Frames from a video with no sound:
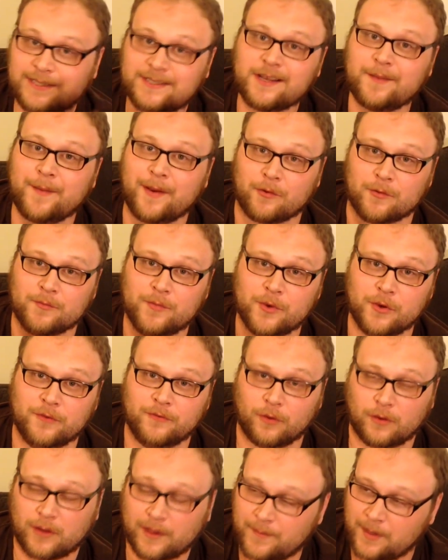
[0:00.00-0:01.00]
Let's talk about
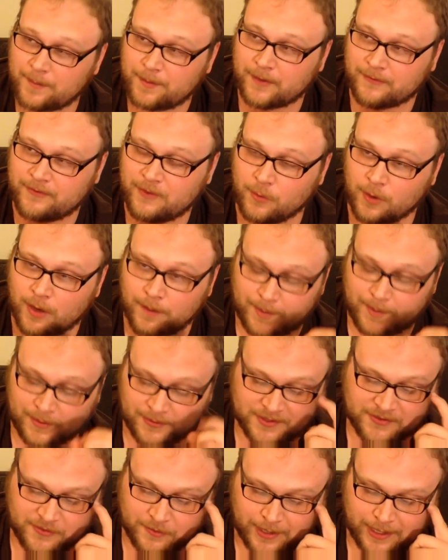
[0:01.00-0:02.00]
removal. I'm going to put a few up
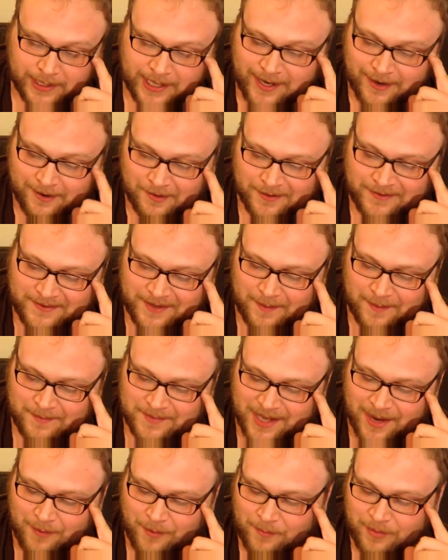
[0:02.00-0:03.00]
on the screen here at the same
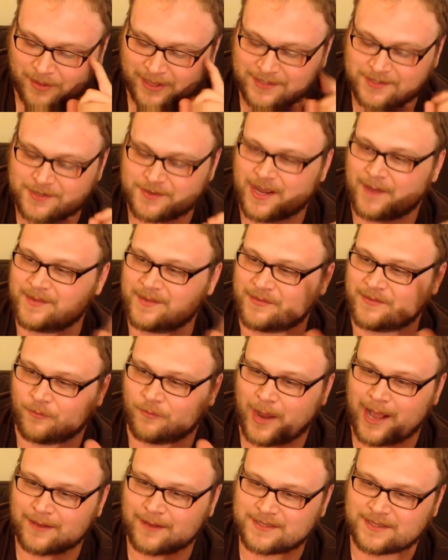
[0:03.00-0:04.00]
time. We're playing 2 copies
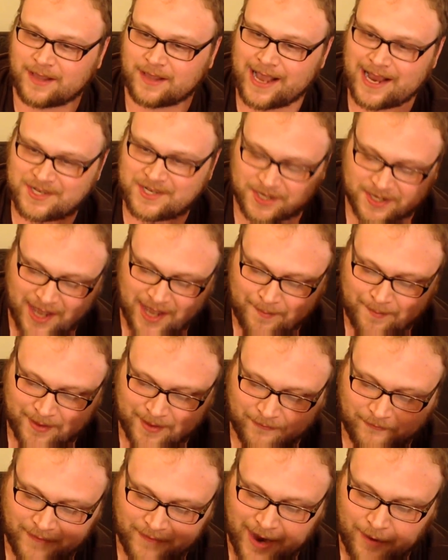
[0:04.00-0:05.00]
of Wild Slash and a
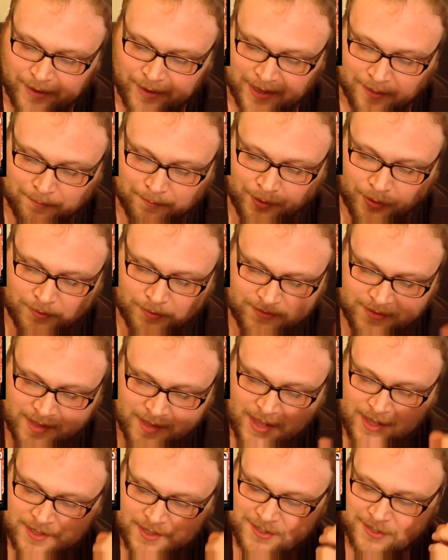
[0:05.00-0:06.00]
copy of Fiery Impulse,
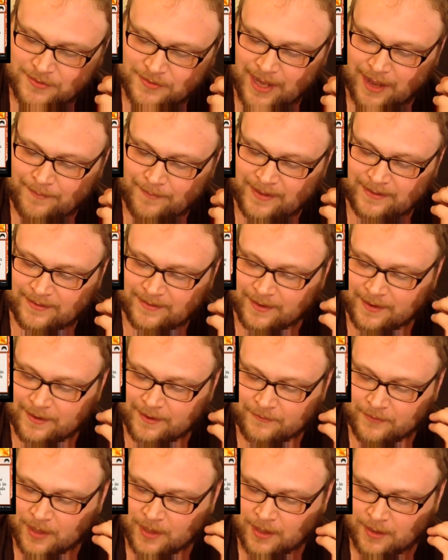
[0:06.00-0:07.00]
2 copies
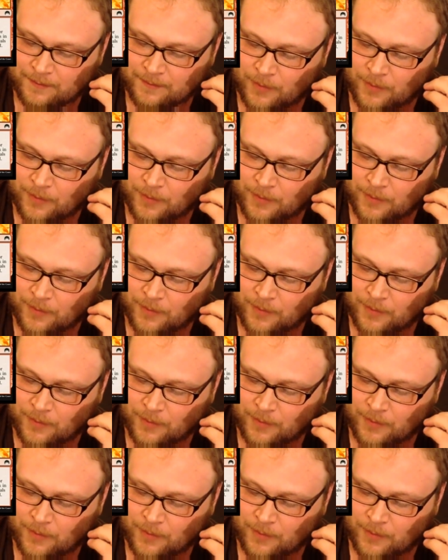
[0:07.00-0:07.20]
of